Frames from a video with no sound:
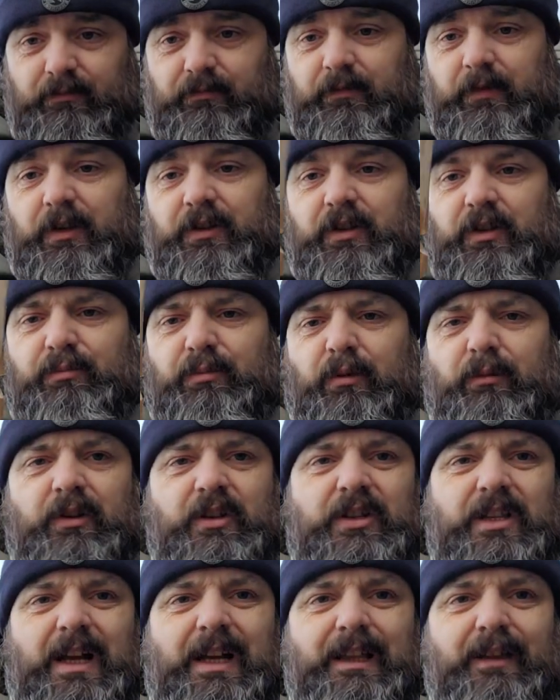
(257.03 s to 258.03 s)
This is probably
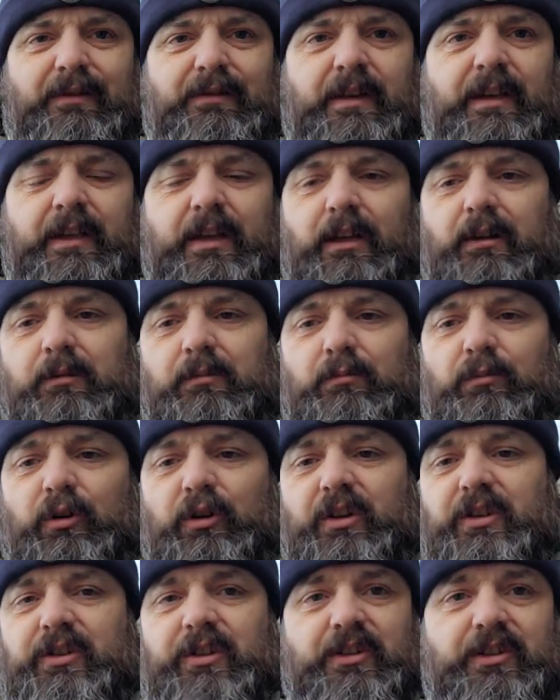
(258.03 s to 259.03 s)
slightly thinner, but
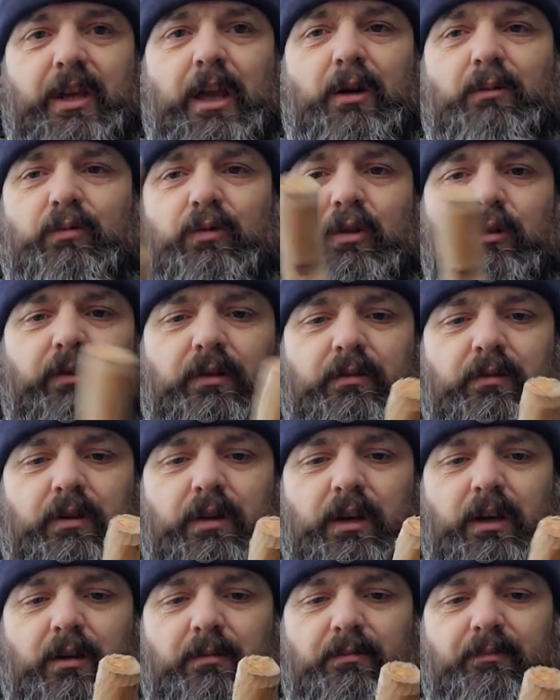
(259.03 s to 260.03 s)
it's the same wood,
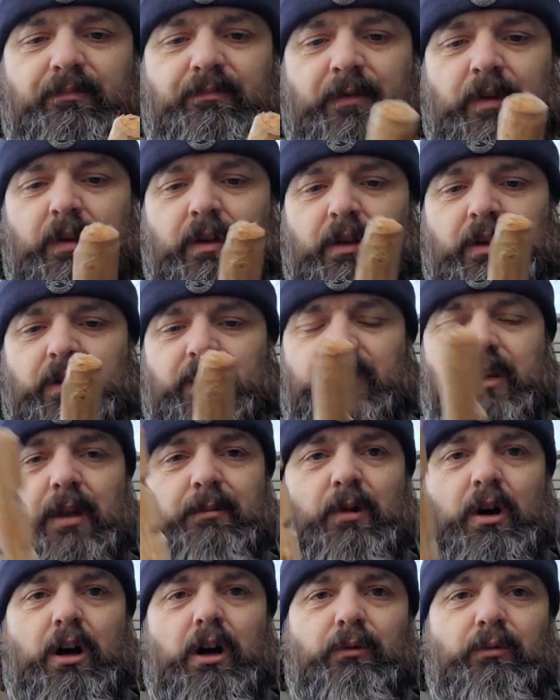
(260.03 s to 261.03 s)

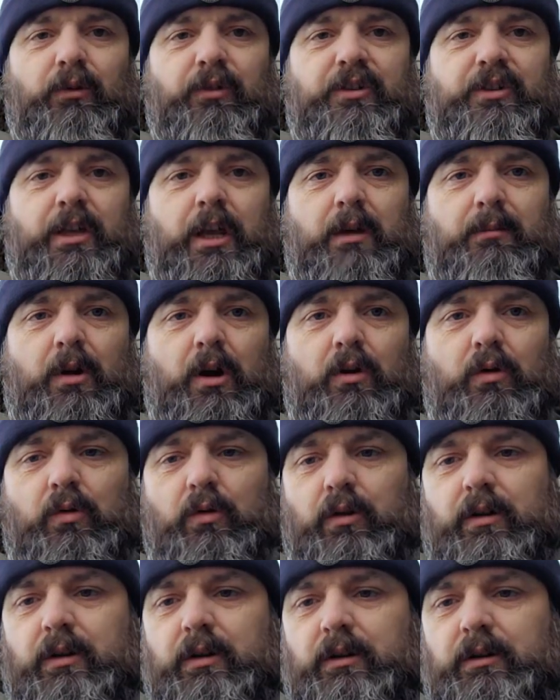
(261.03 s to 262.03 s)
same hardwood, same
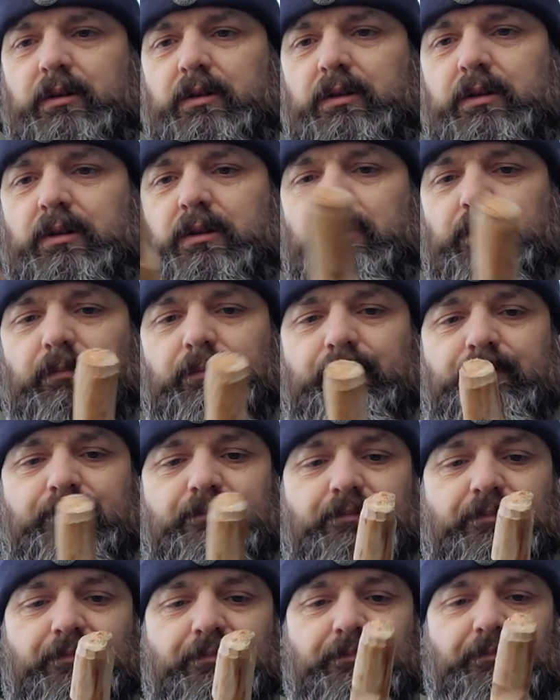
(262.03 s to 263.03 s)
oak.
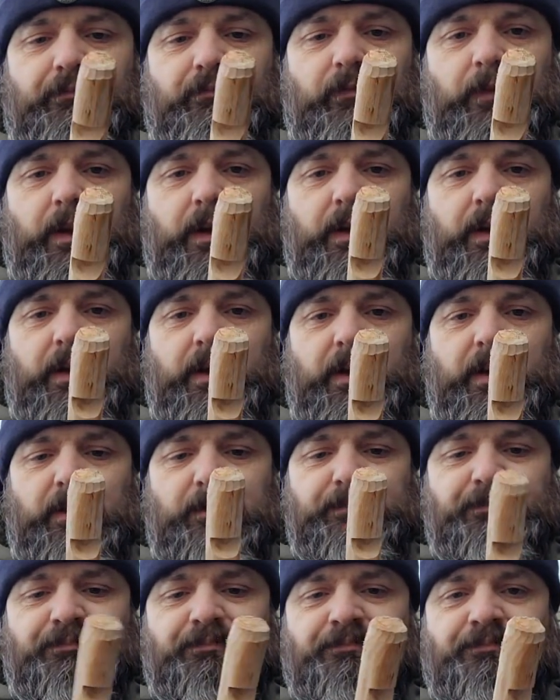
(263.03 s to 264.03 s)

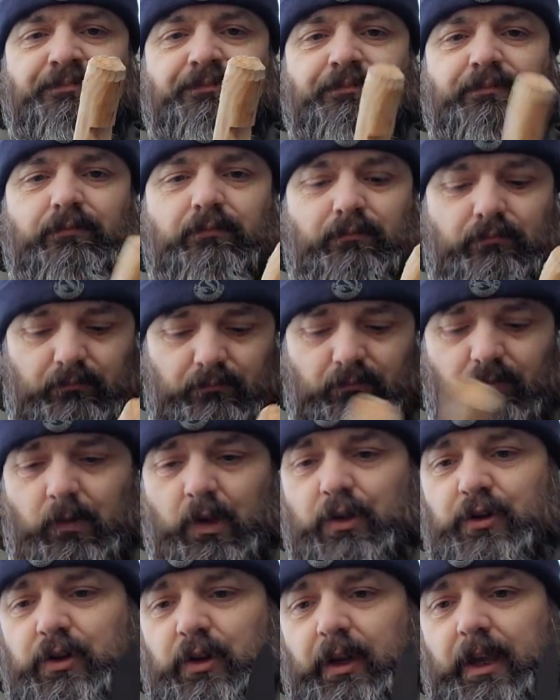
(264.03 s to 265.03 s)

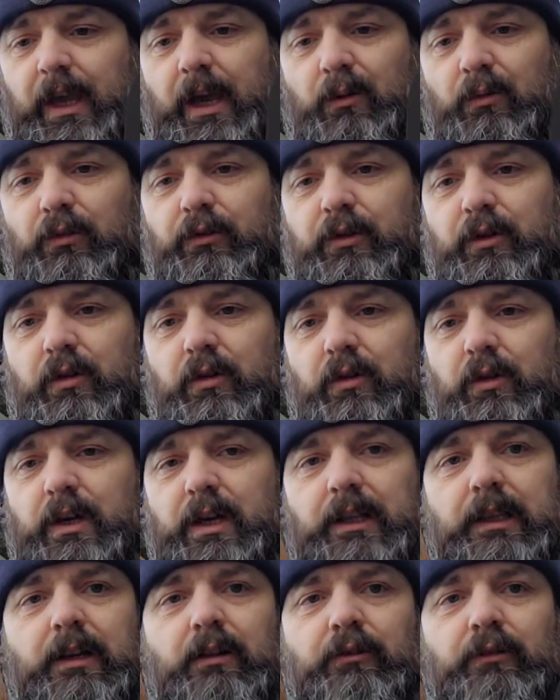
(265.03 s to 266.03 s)
So yeah, we'll do
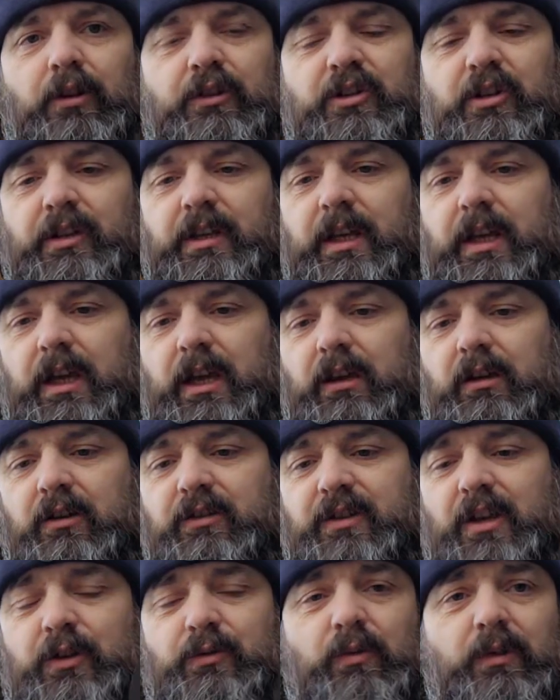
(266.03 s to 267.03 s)
a little notch on here
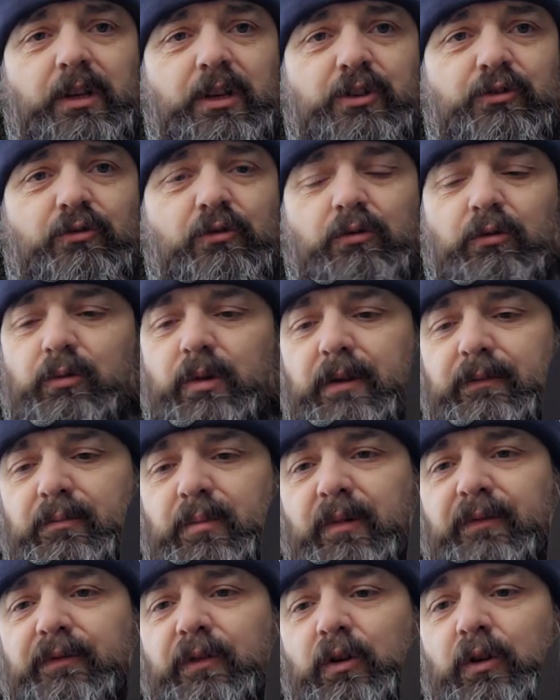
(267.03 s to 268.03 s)
because that's what it struggled with
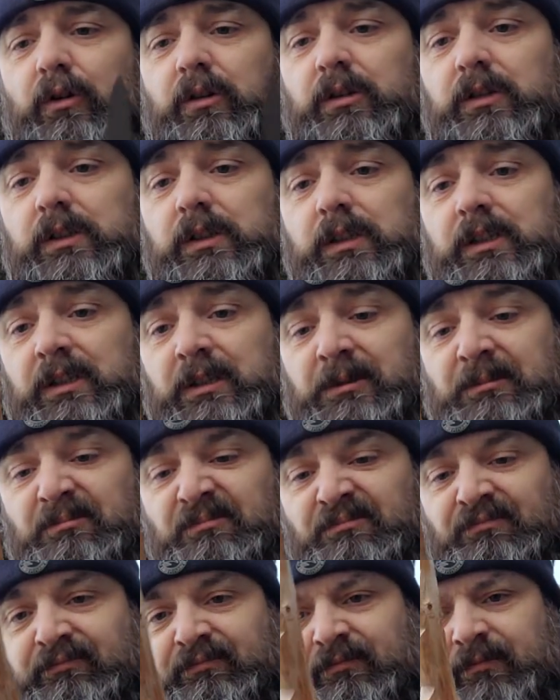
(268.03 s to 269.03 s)
before.
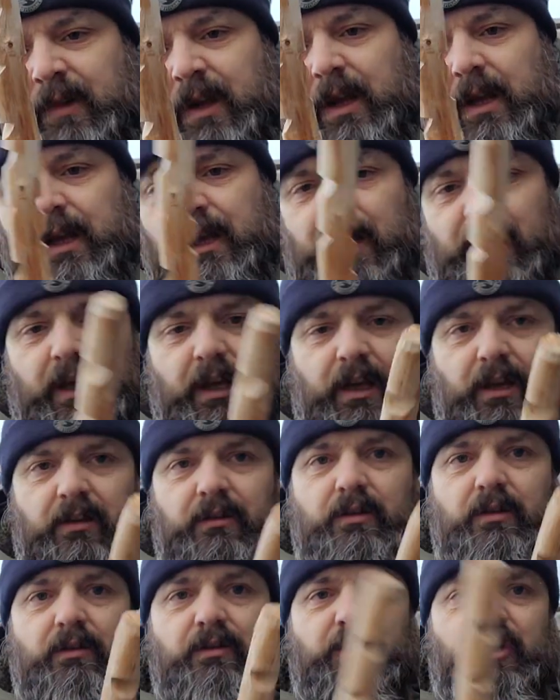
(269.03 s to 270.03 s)

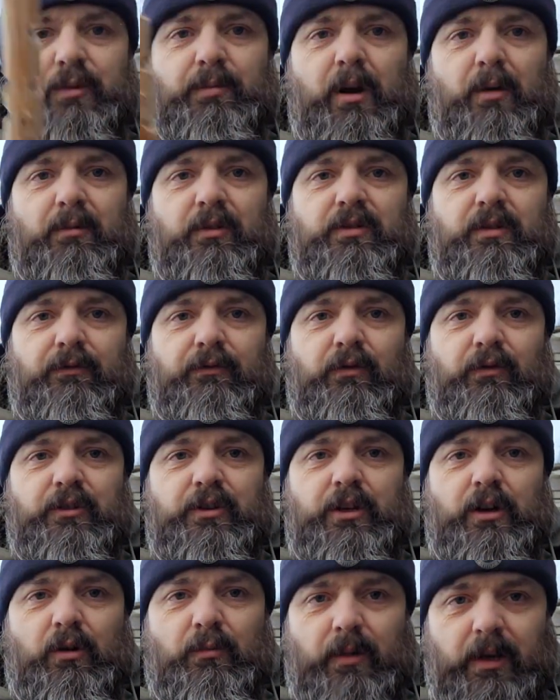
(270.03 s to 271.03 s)
Choose a spot because I've done
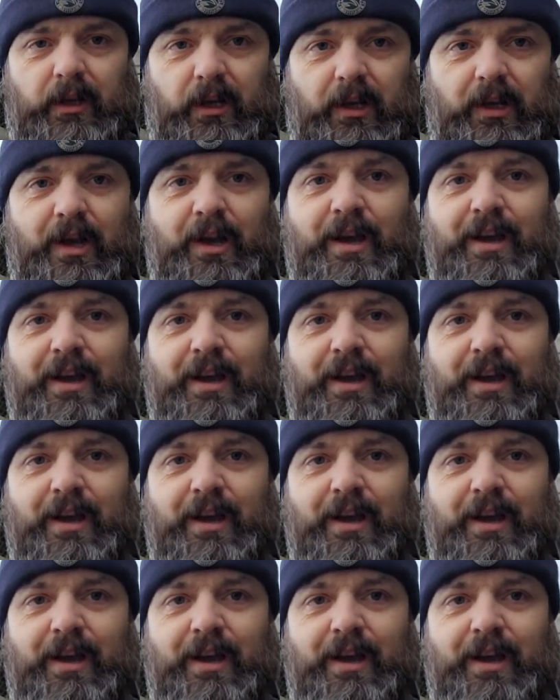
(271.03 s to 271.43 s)
so many.